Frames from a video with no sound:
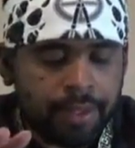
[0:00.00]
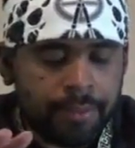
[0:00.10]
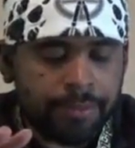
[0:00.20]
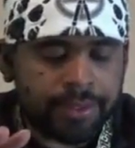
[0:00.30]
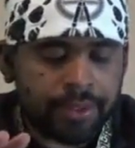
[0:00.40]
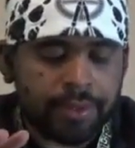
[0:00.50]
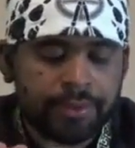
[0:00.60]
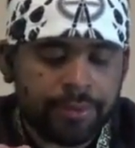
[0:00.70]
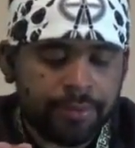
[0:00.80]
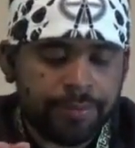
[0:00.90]

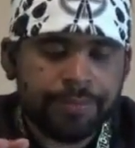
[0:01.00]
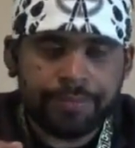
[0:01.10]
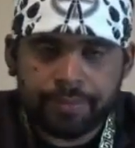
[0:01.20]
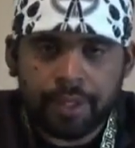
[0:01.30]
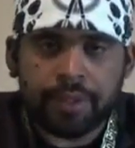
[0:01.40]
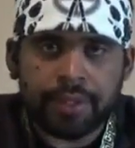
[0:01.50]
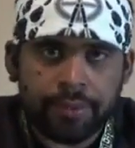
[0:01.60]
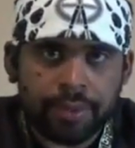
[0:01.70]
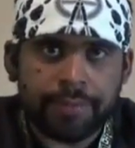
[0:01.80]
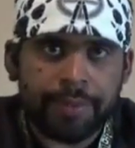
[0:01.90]
are the
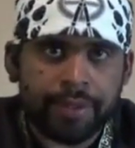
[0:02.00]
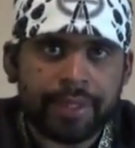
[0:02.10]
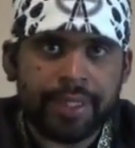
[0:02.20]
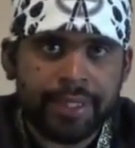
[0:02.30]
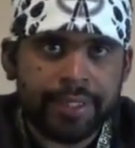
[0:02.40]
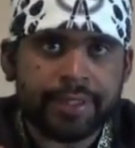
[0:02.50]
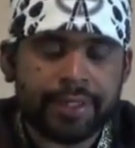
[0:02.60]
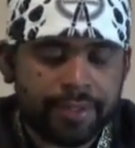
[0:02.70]
North American Indians,